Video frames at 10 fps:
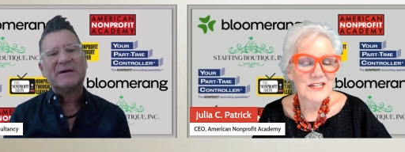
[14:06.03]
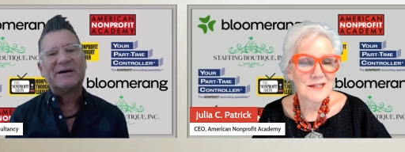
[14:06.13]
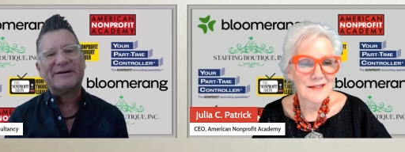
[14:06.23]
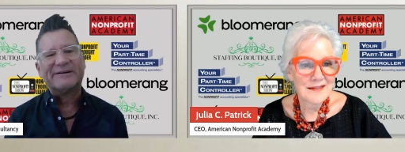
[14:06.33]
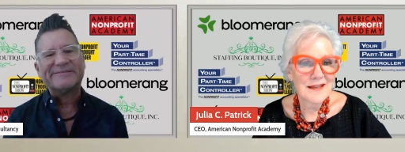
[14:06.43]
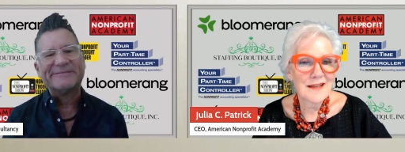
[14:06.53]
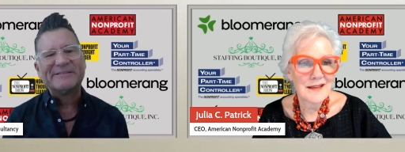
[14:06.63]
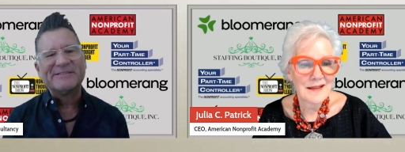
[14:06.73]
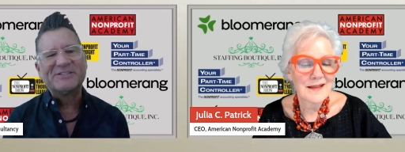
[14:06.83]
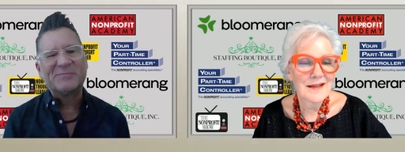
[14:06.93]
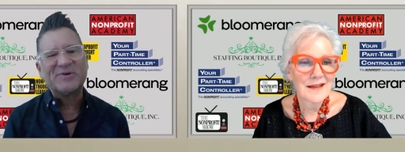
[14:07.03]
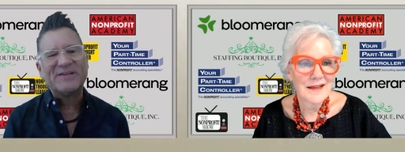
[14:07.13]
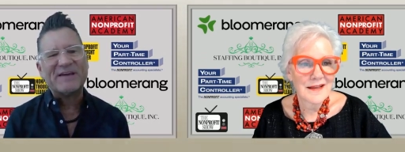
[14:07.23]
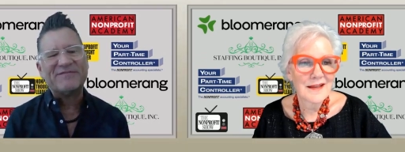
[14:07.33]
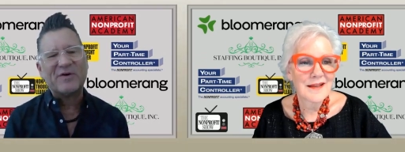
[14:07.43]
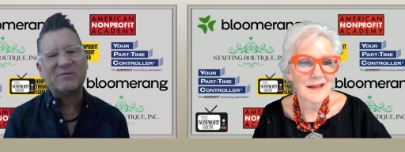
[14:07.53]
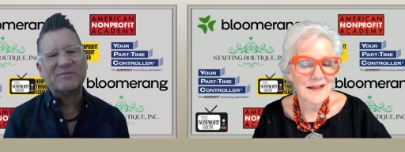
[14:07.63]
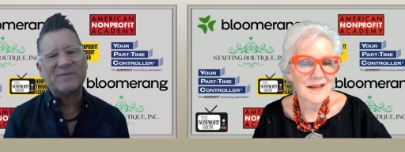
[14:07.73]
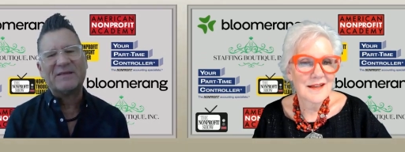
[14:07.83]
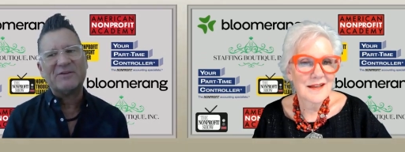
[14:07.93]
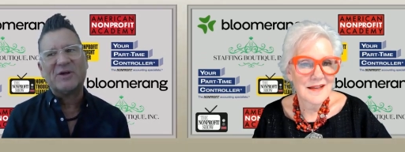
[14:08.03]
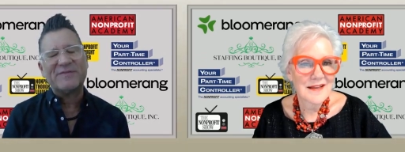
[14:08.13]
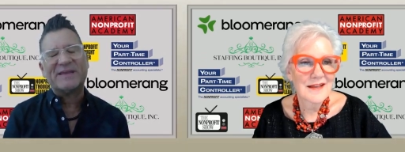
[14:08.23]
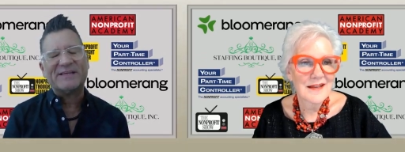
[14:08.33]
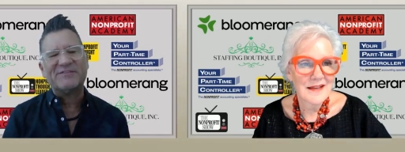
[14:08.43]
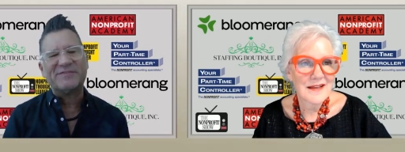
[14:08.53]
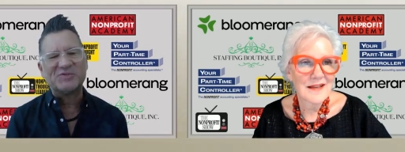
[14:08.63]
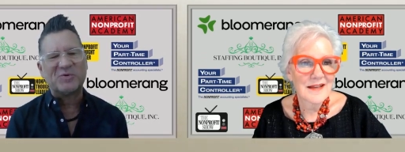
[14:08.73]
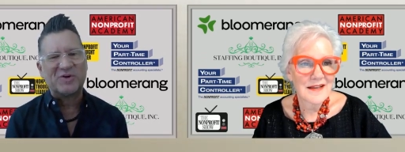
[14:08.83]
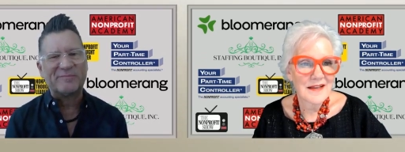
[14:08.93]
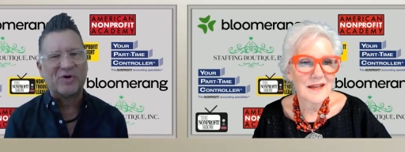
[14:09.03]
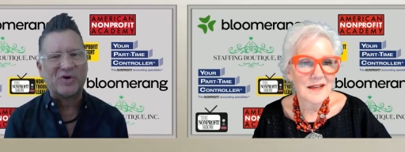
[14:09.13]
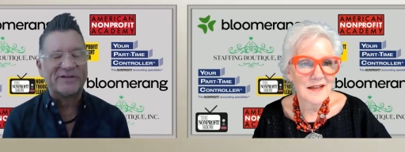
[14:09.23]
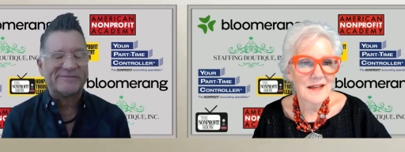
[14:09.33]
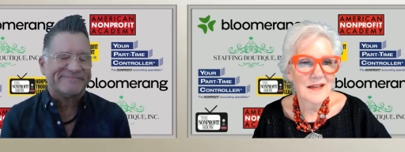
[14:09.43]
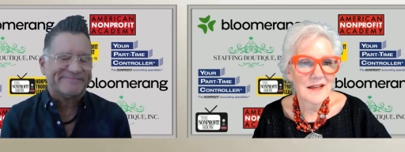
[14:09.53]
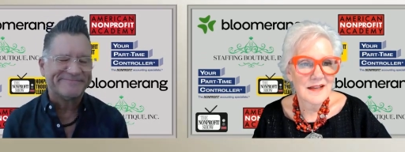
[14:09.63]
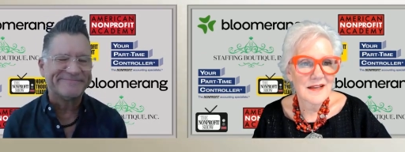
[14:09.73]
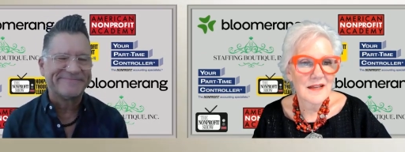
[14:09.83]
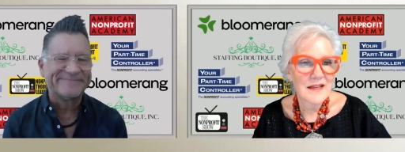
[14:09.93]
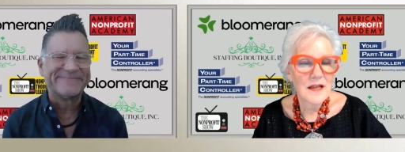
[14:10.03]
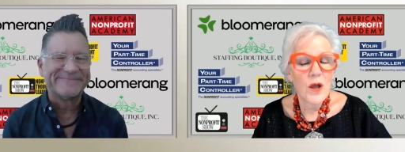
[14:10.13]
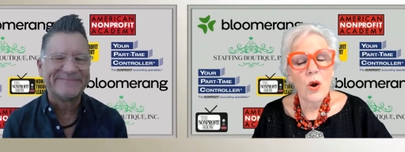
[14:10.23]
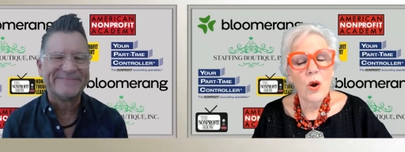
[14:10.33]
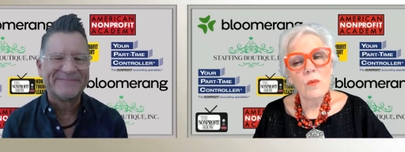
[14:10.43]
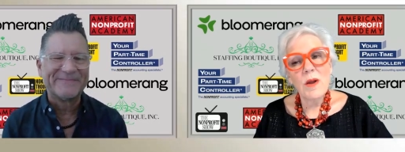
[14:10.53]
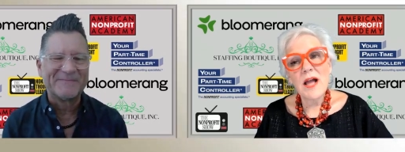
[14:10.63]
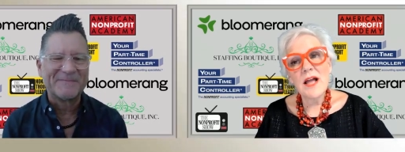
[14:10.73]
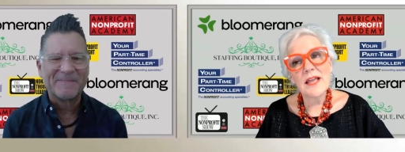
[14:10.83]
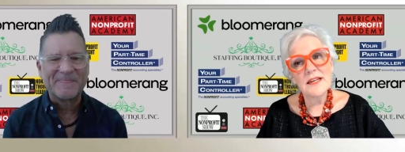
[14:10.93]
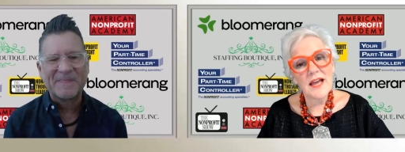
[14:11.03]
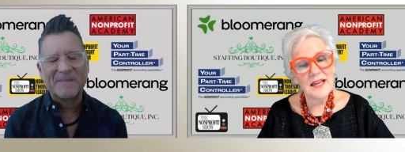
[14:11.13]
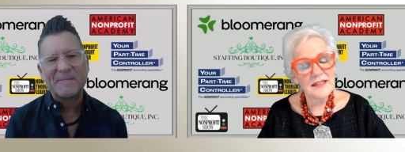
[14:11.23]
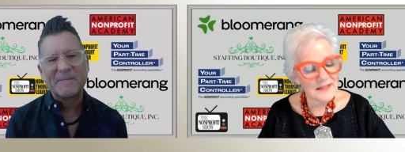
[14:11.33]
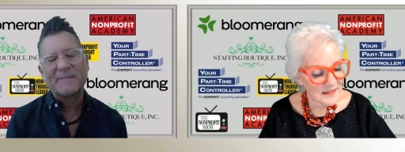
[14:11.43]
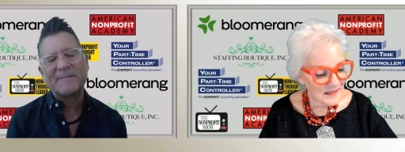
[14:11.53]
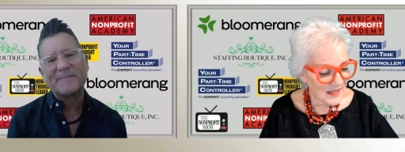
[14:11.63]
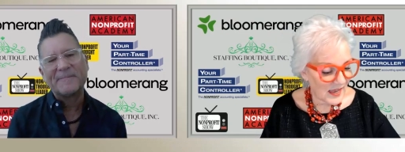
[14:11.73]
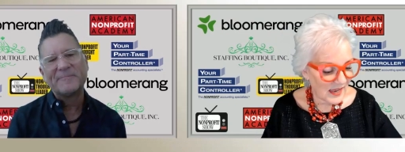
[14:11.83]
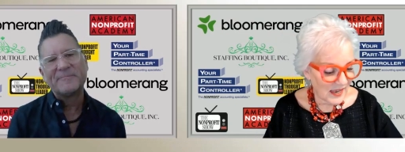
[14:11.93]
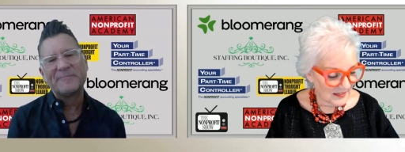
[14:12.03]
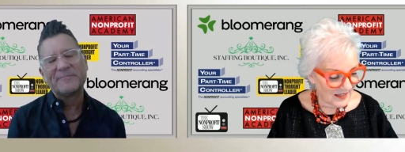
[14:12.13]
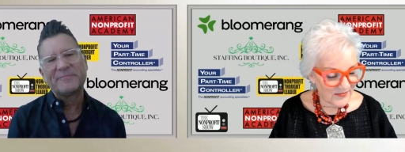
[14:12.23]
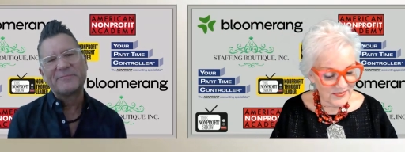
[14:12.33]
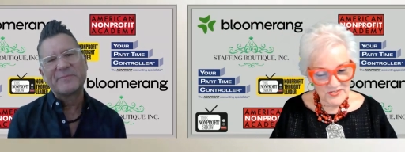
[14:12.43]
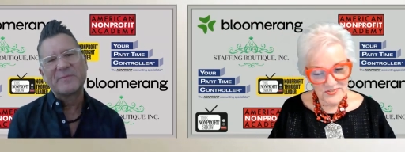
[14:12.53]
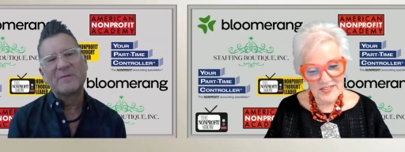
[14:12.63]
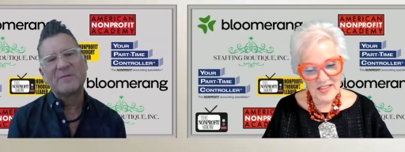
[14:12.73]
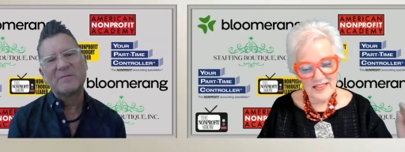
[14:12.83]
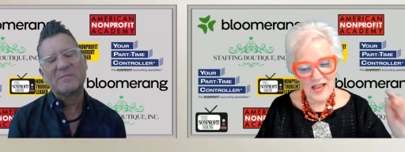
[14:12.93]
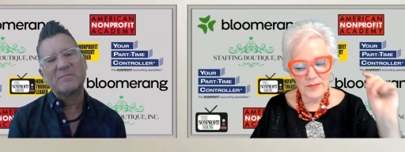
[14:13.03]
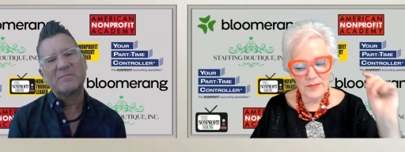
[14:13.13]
Speaker 1: um, right. Mm. to bring that folk, that, you know, that individual on board.
Speaker 2: Well, and I think I love that you said that